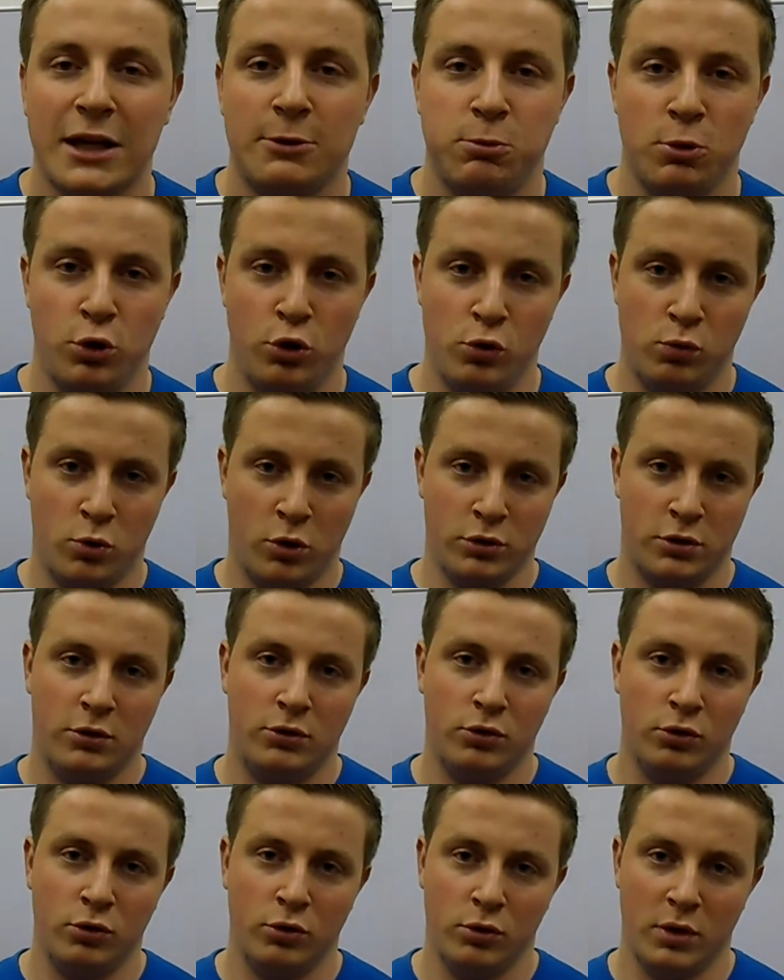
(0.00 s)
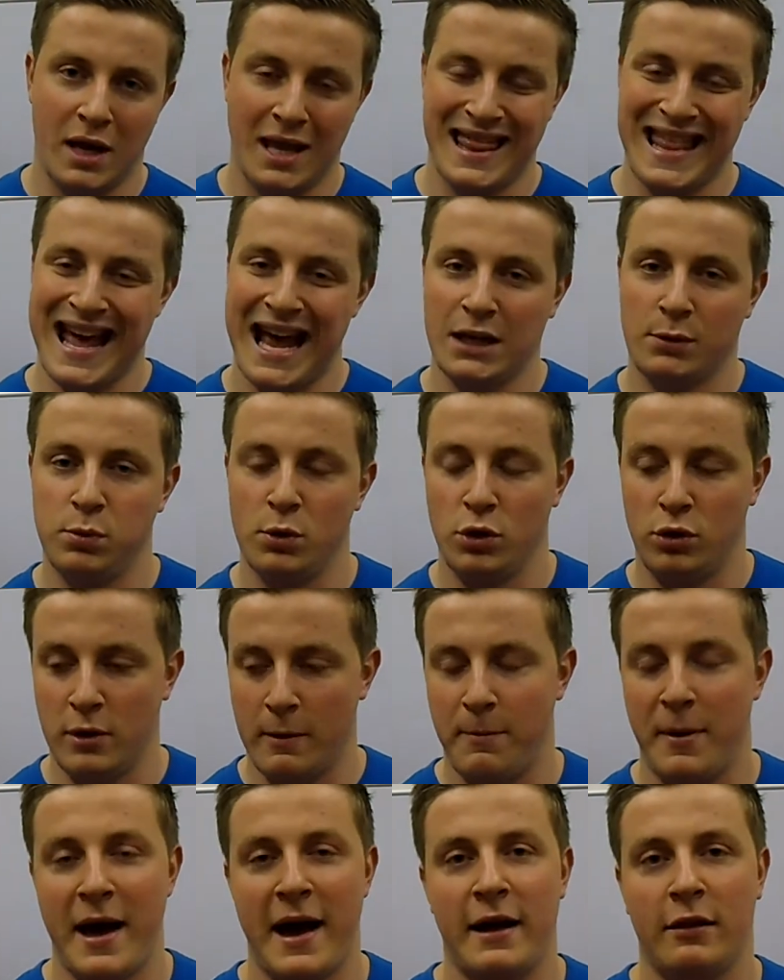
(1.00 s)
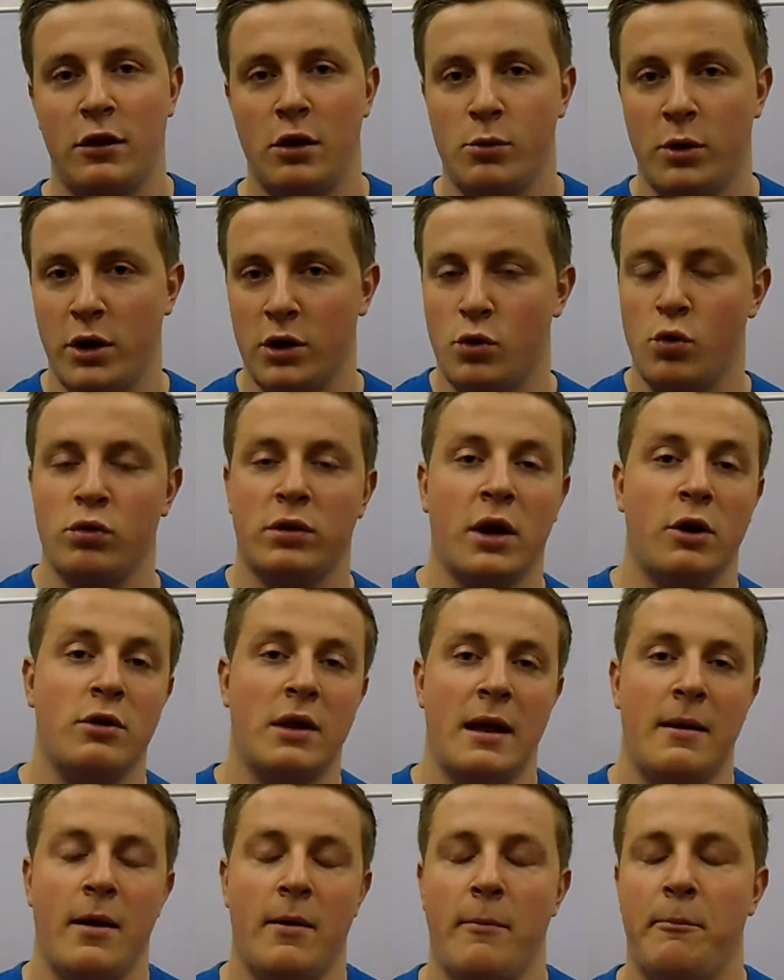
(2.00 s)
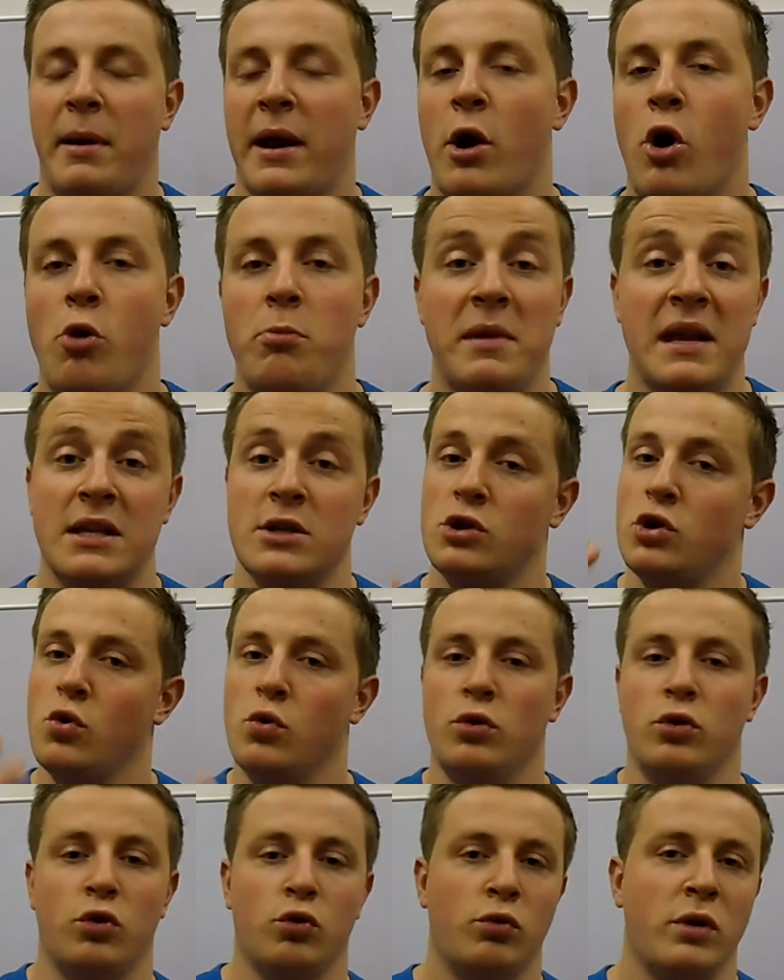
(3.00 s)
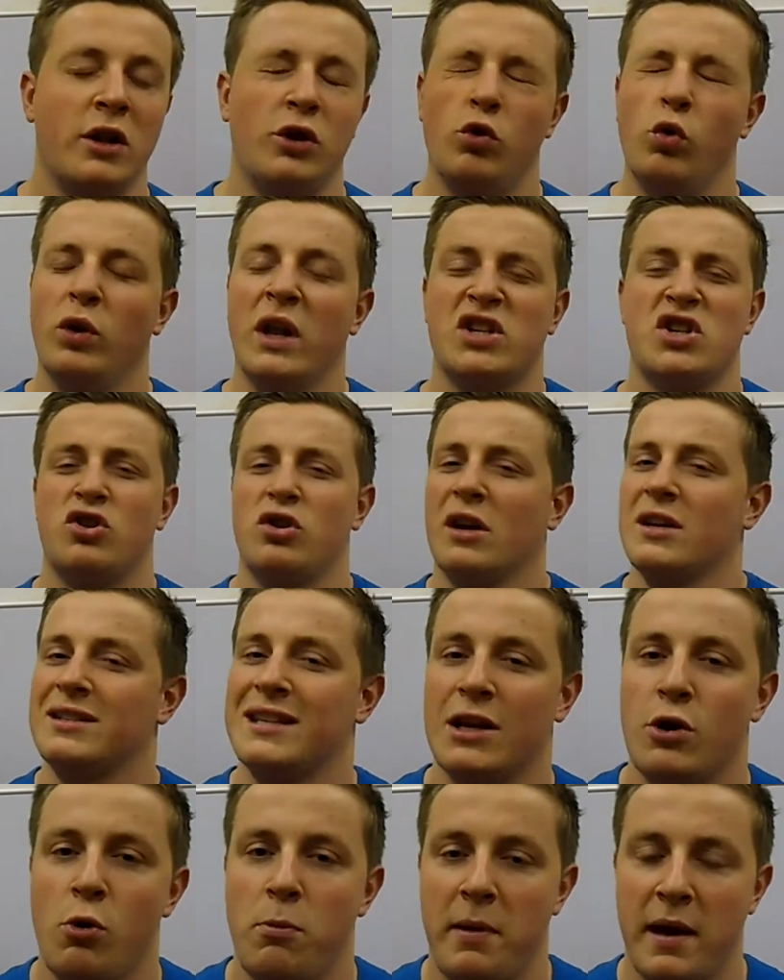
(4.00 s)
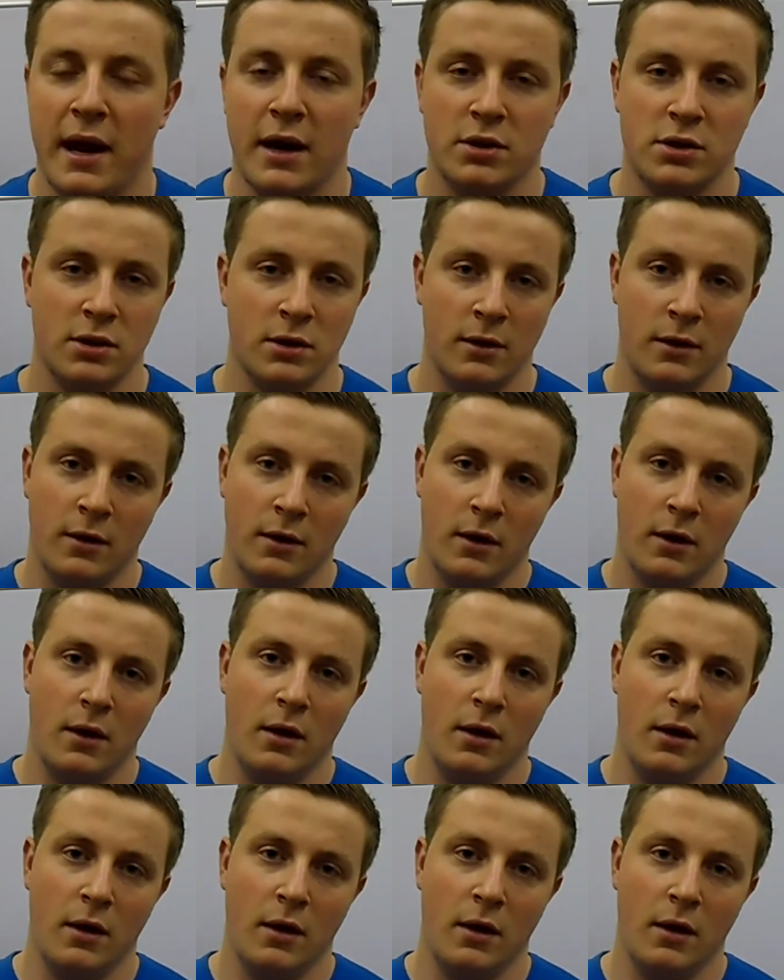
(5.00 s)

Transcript: that's what you want to do, and that's what the path you want to go down, then by all means go and do it, and don't listen to a single person.